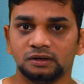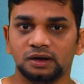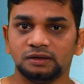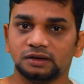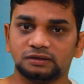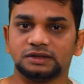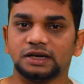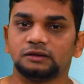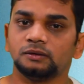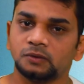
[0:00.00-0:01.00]
and there is a
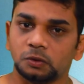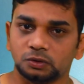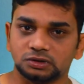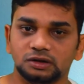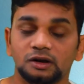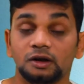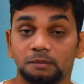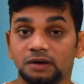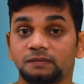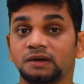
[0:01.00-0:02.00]
chance of corrosion.
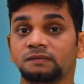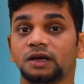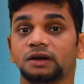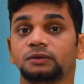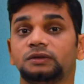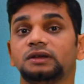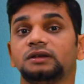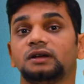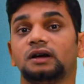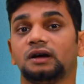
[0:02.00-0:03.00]
But when we are using